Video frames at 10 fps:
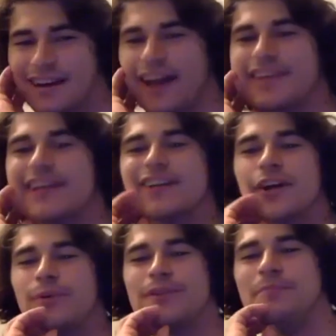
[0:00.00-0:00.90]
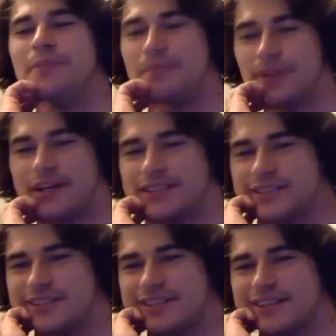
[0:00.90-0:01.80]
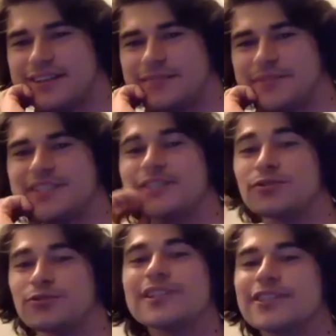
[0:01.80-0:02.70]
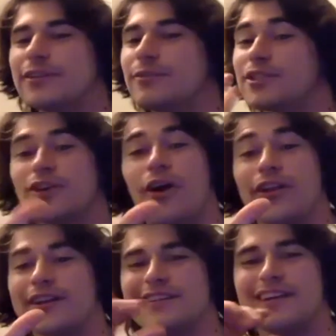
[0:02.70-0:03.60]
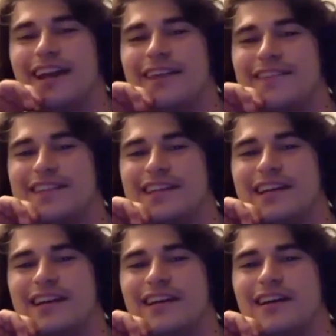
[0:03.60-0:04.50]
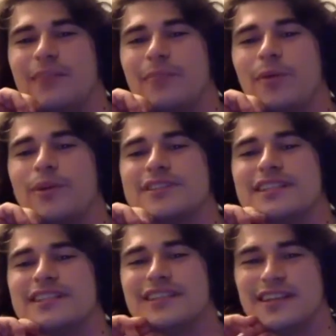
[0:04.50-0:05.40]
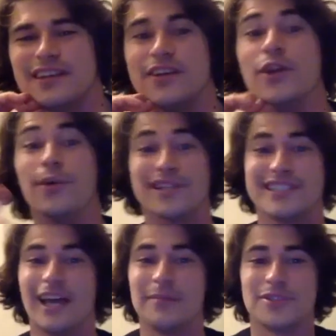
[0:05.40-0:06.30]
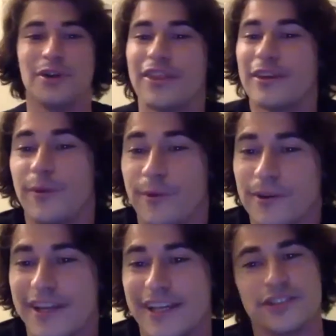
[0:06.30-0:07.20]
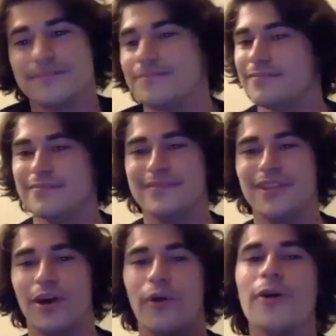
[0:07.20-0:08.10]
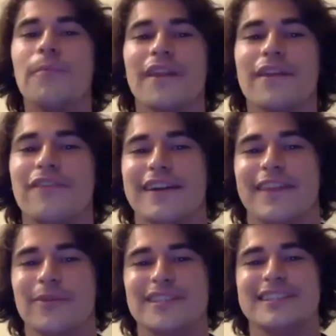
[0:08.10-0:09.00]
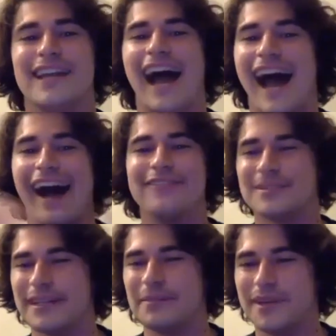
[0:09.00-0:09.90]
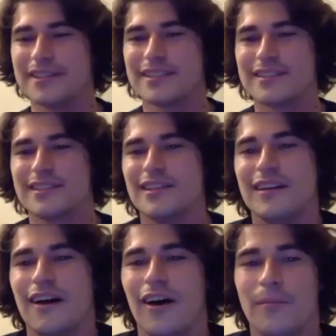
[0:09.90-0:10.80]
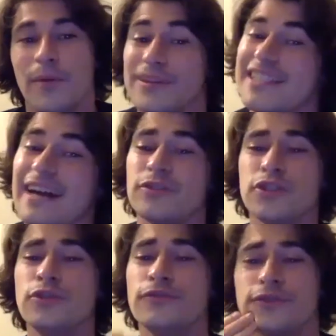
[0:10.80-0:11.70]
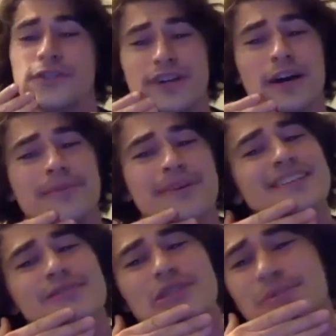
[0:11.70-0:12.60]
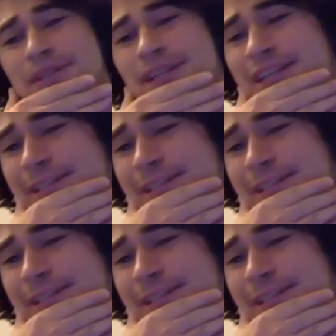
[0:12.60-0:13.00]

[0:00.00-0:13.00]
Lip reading: I think I'd go with a B+ because it was really good. It was solid and everything, but it wasn't, exceptional. I think we were like just, hurt by the fact that we didn't have as many picks. But we did have 2 first-round picks, which is pretty good.